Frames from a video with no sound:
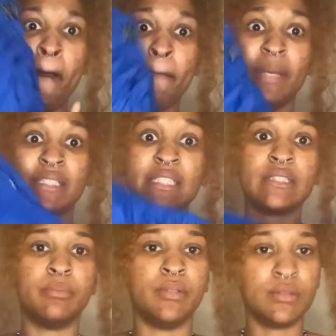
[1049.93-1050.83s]
But this
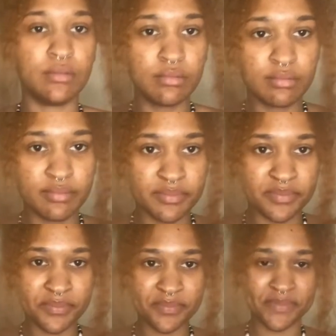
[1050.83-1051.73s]
blue
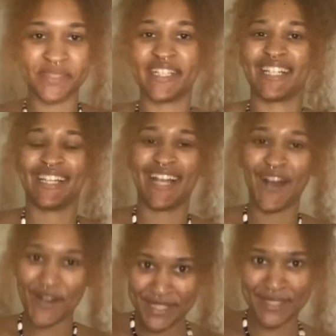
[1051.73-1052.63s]

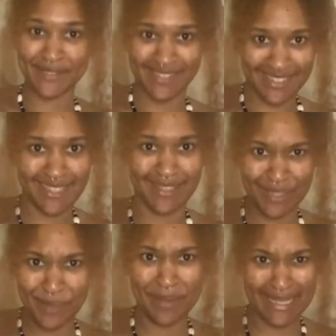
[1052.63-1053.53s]
also looks good
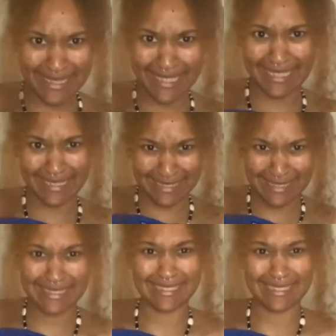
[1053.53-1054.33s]
on my skin.